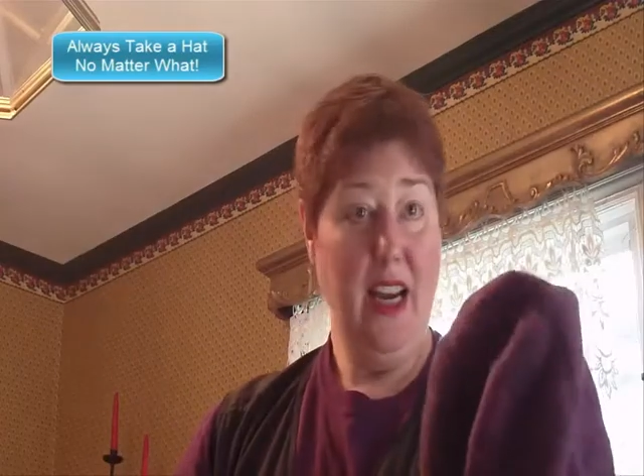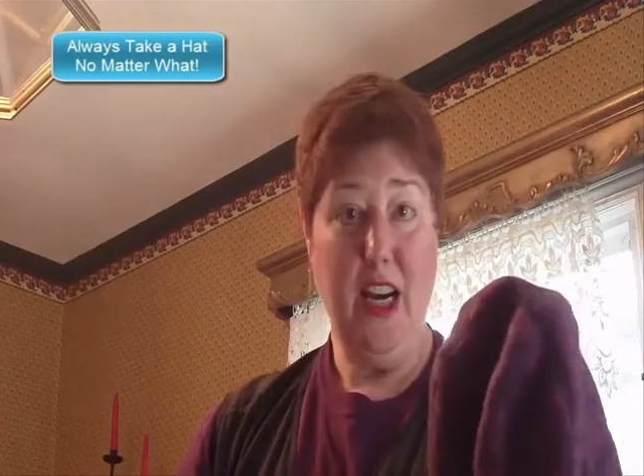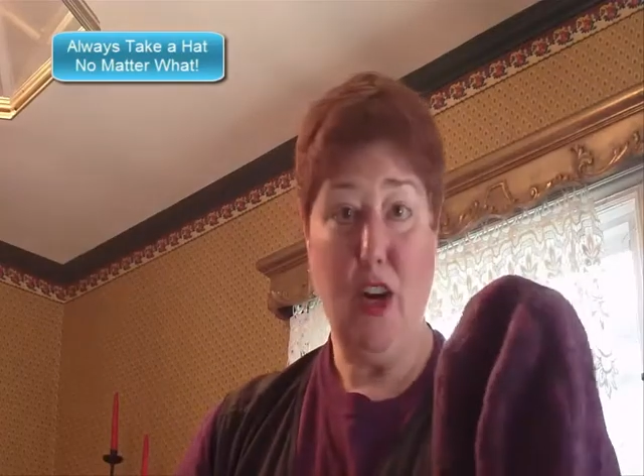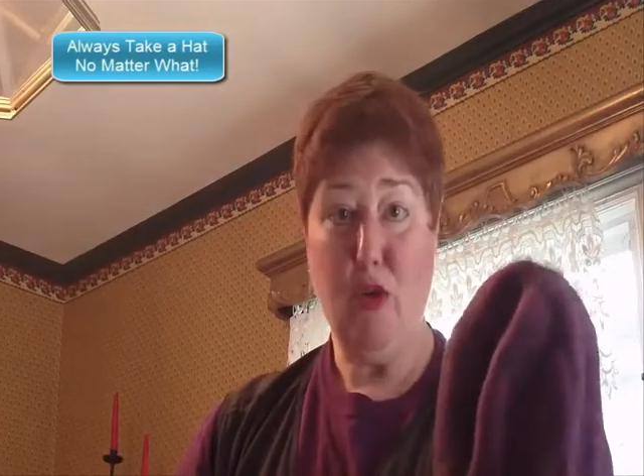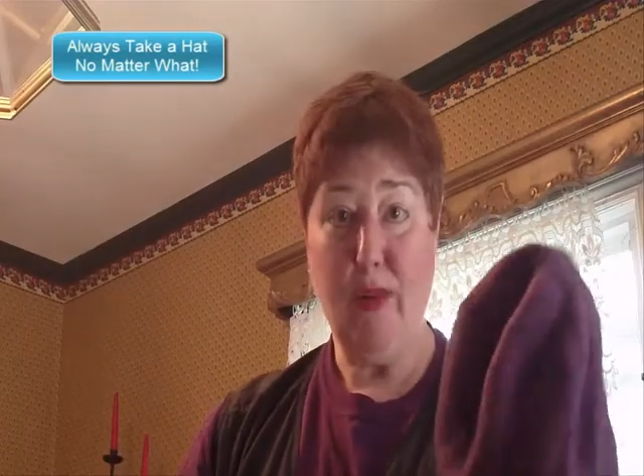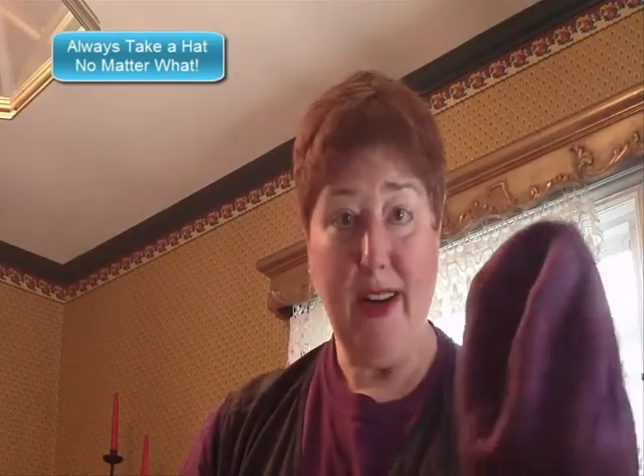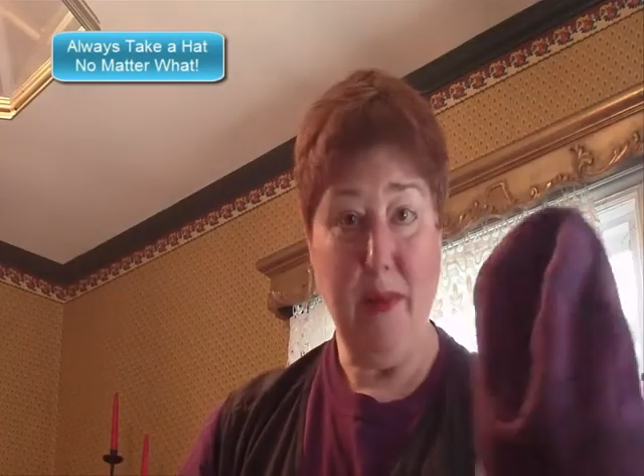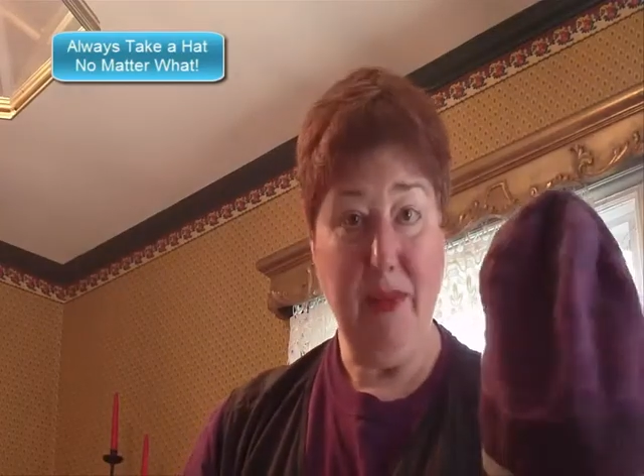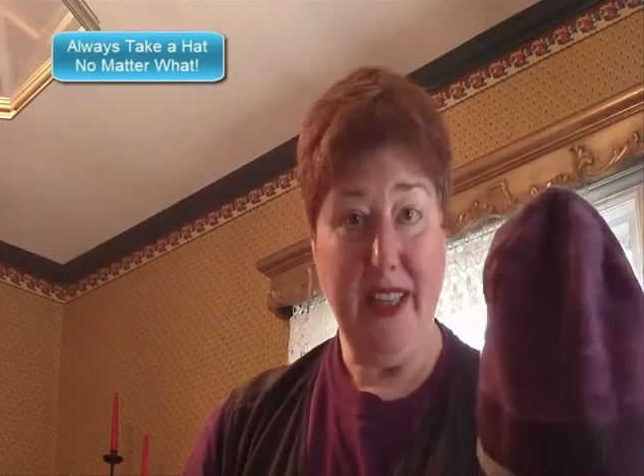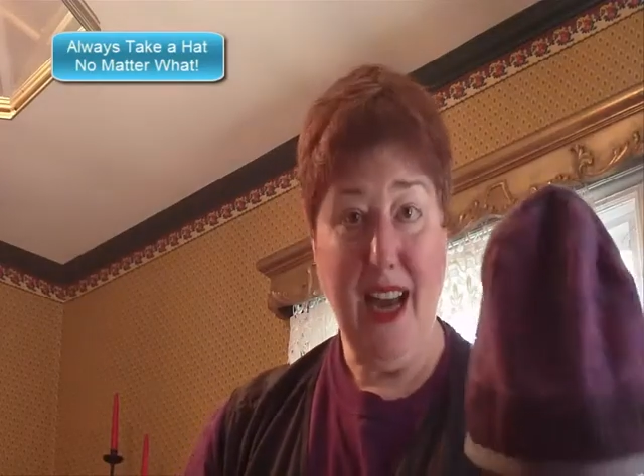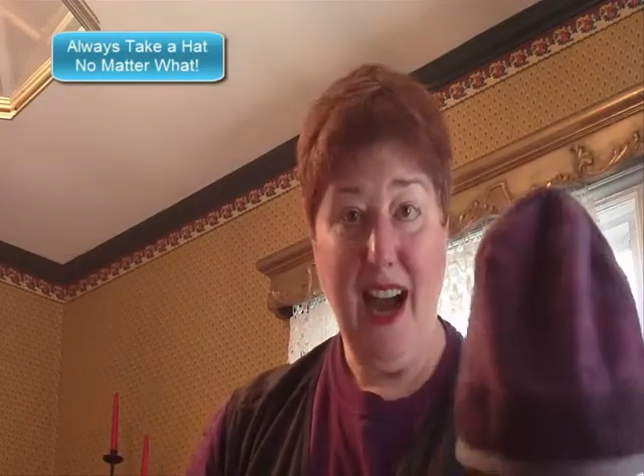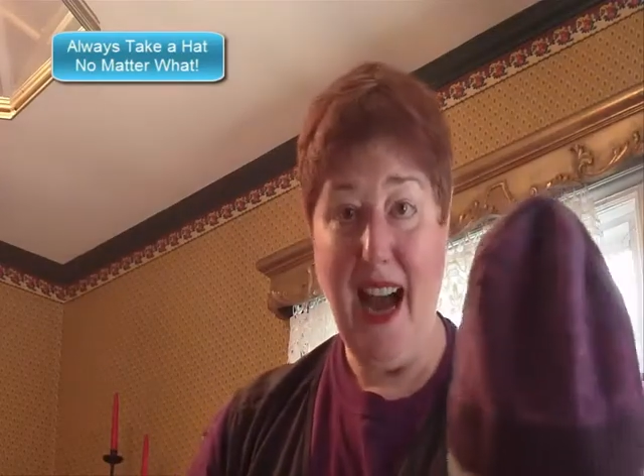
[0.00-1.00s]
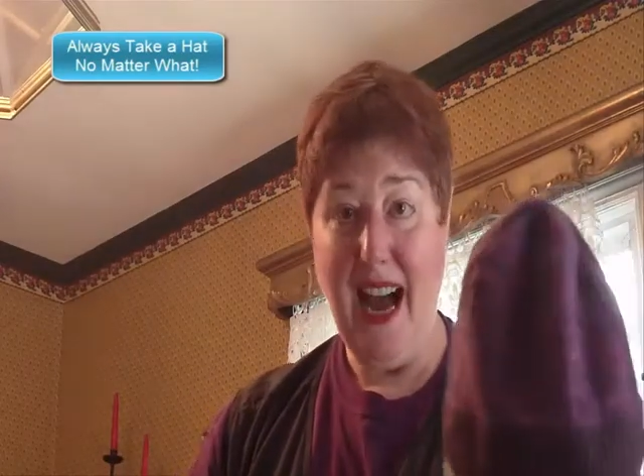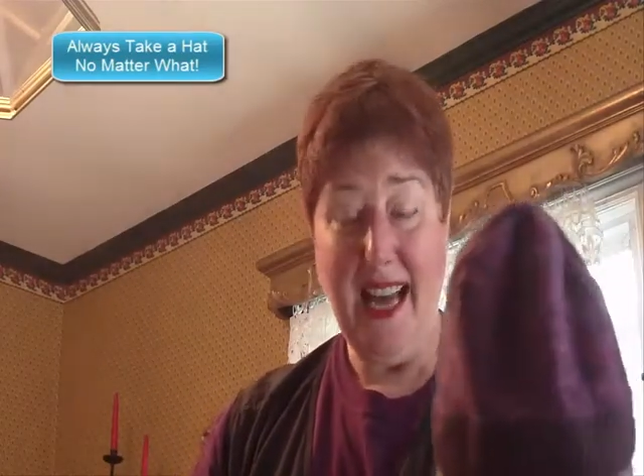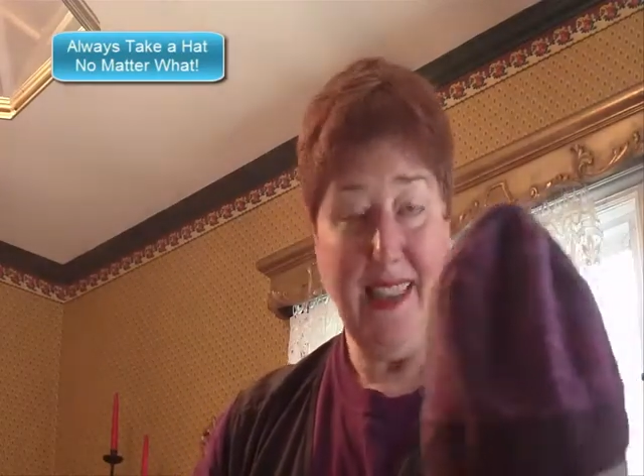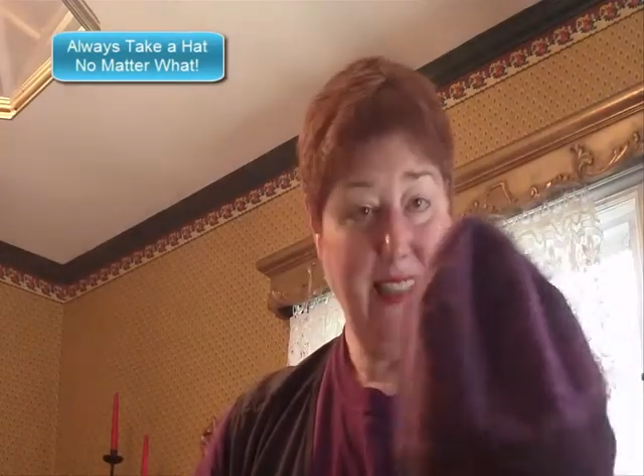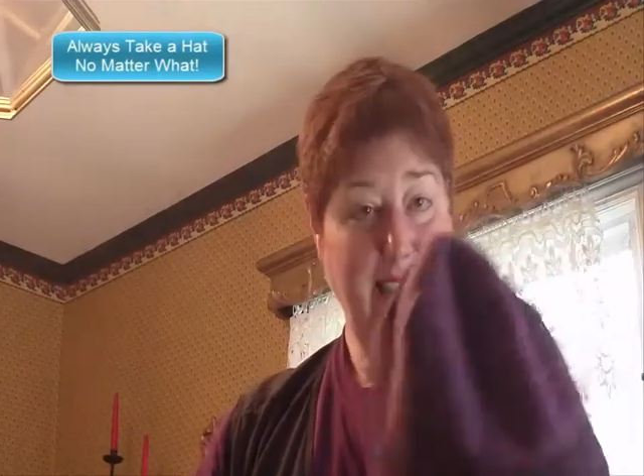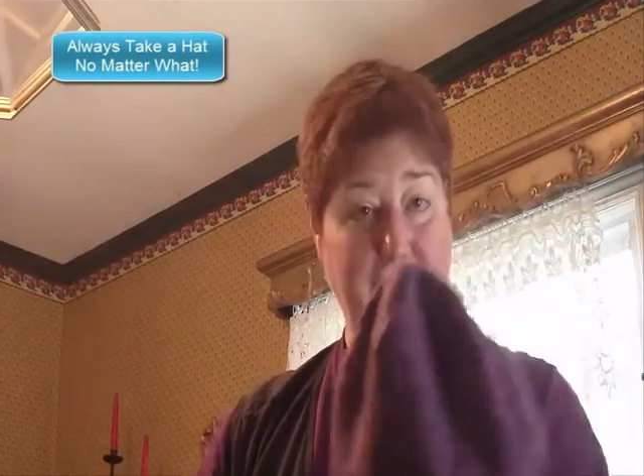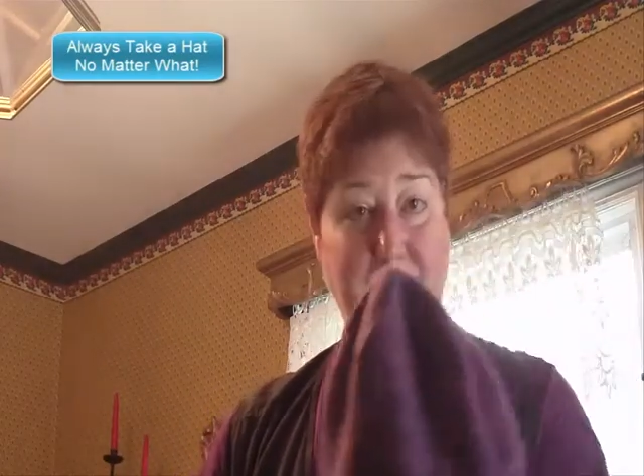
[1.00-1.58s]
incredibly hot.